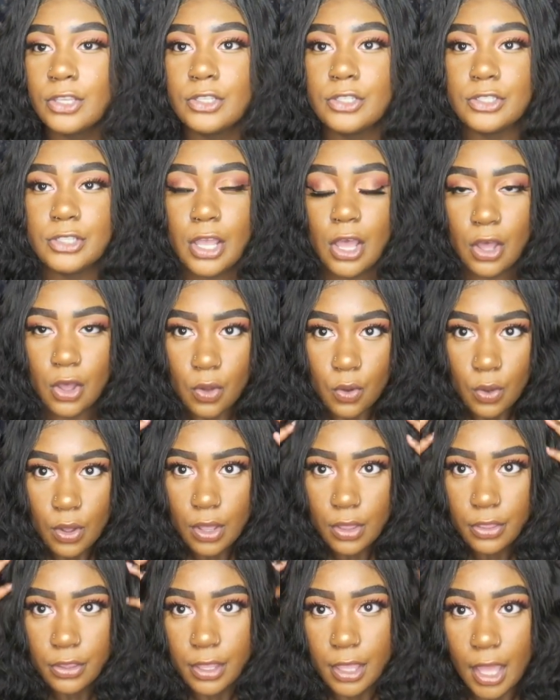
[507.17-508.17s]

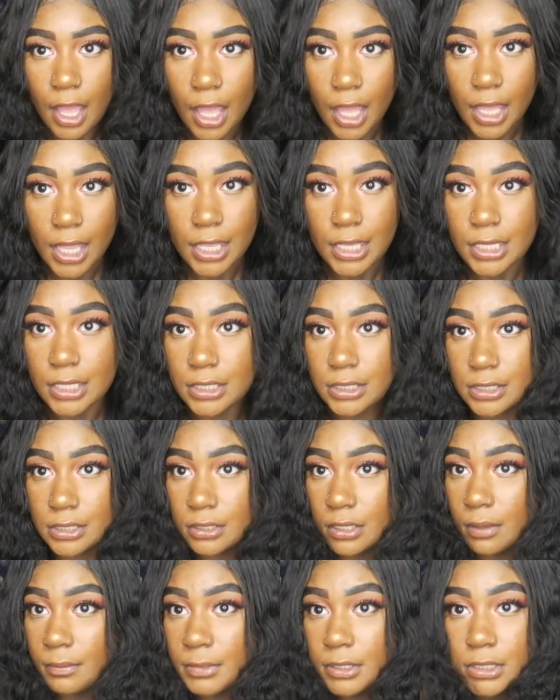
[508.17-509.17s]
So,
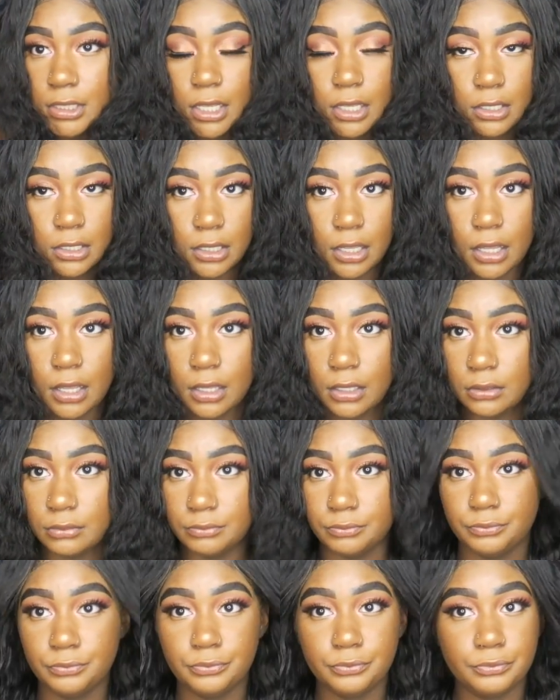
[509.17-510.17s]
guys, let me tell
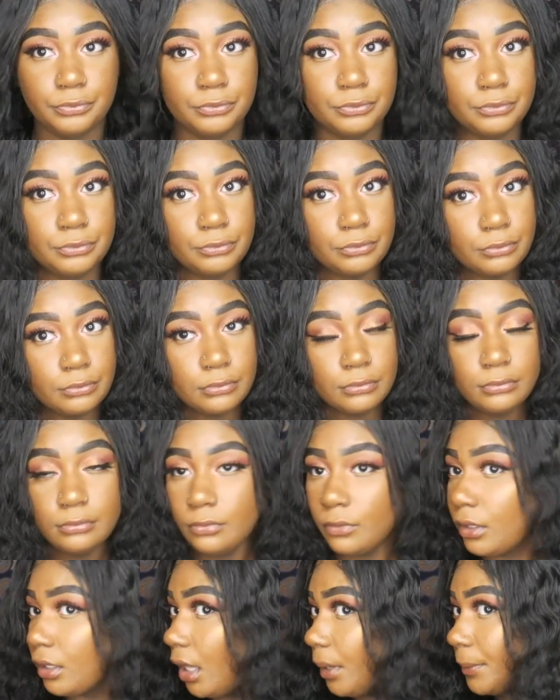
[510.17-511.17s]
y'all,
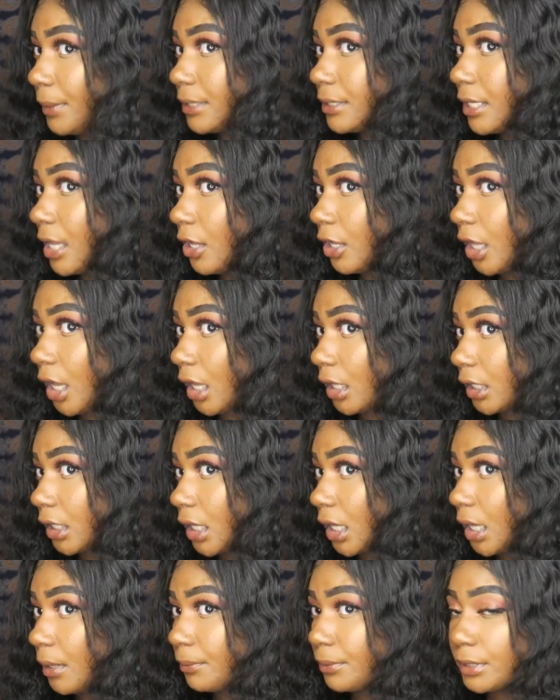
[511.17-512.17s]
the
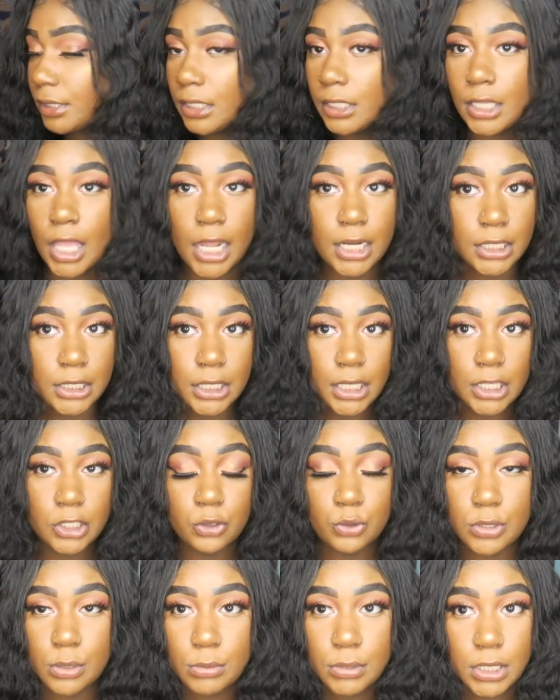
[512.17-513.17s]
company, y'all need to
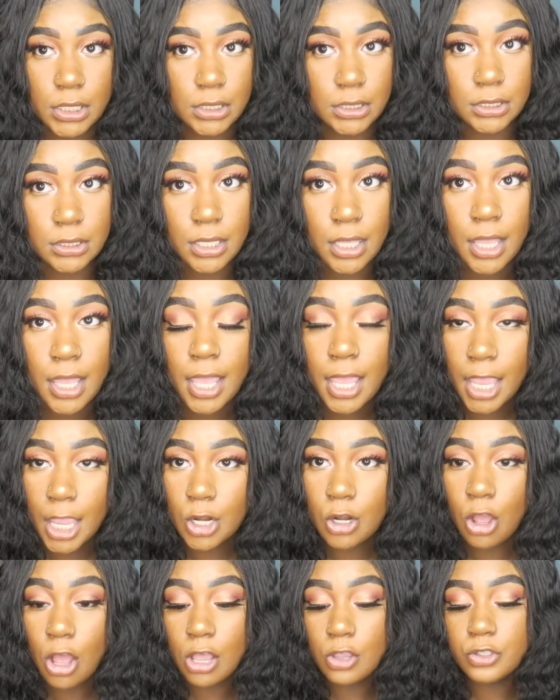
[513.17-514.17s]
get you some of this.
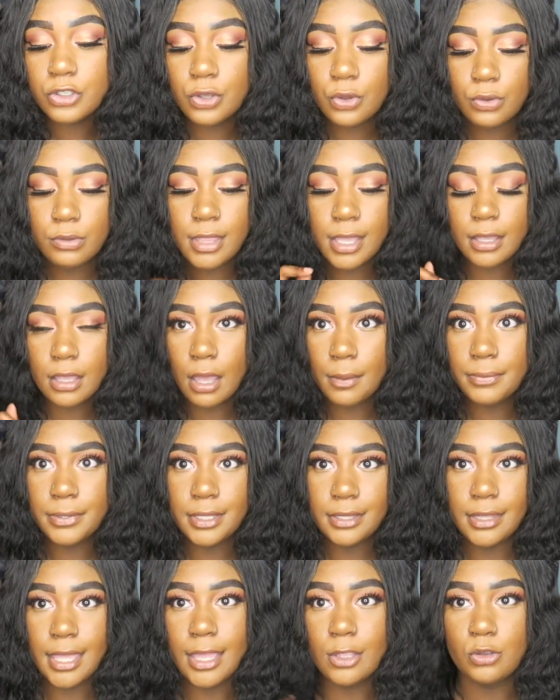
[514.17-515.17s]
And also, that
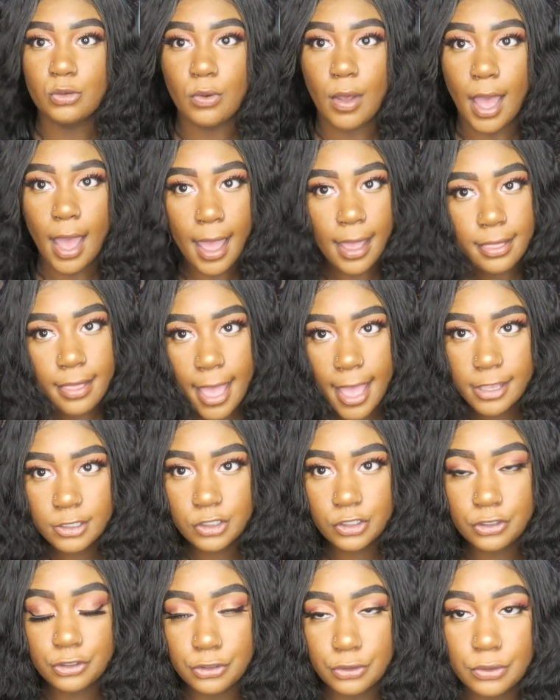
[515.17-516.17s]
company, they do
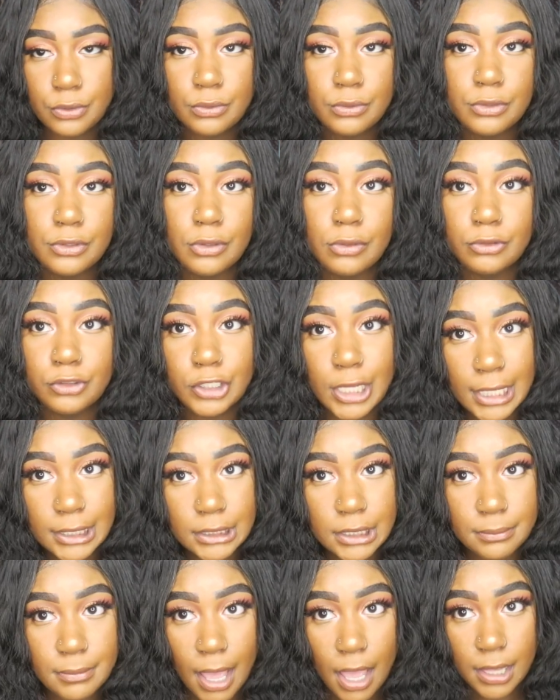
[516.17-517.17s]
eyelashes too, so
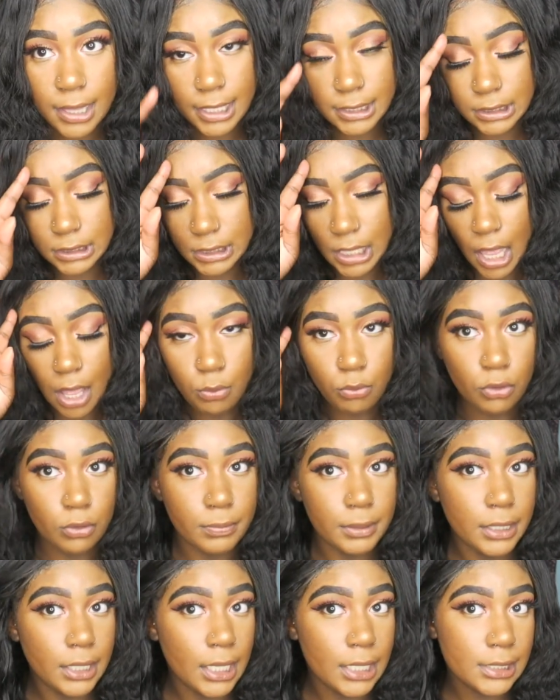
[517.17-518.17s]
check them eyelashes. I
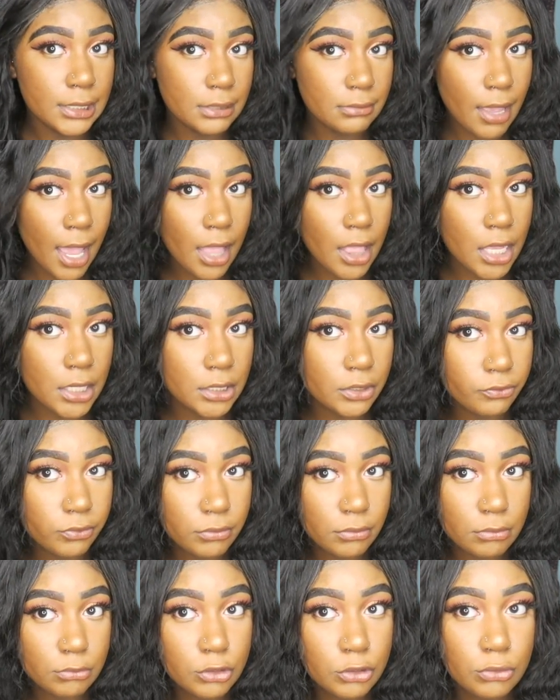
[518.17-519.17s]
will be getting some eyelashes
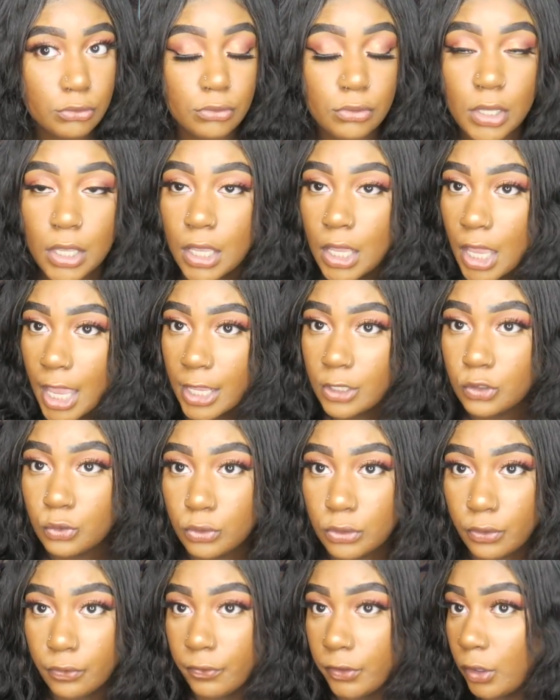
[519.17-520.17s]
from them too and
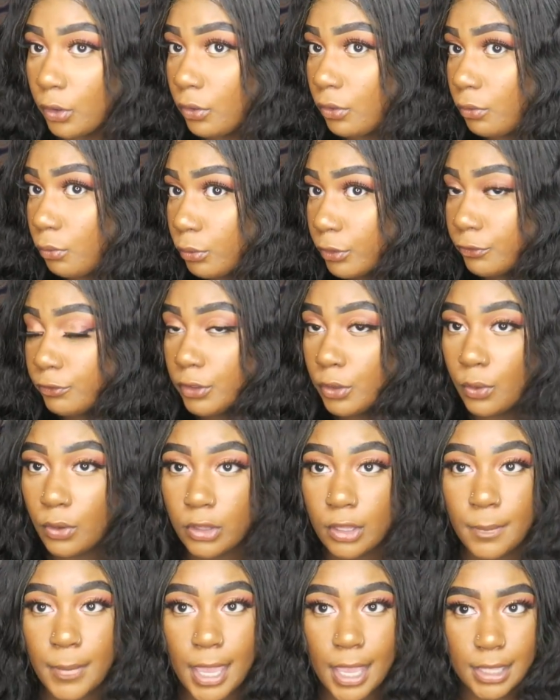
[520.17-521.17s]
doing a review
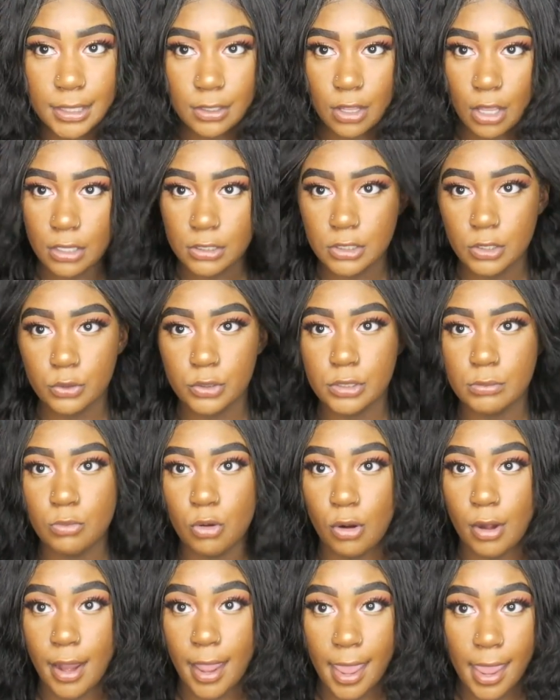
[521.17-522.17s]
on them, and also some
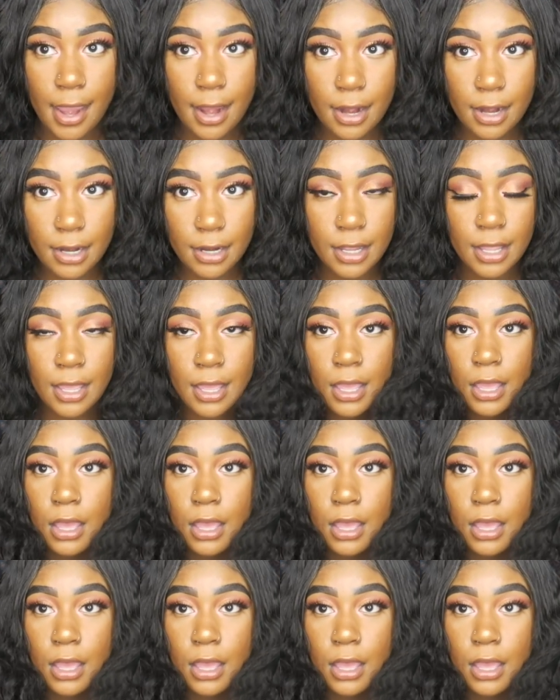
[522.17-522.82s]
more hair.